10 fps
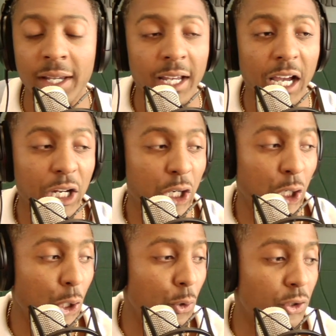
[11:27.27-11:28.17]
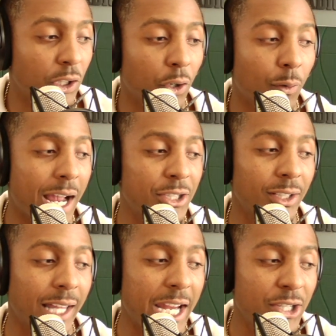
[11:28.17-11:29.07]
A huge
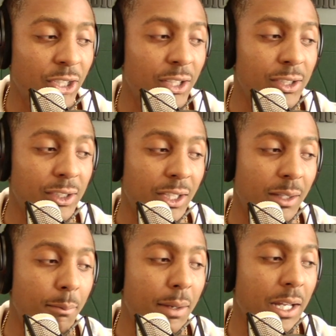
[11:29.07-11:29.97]
congratulations to the,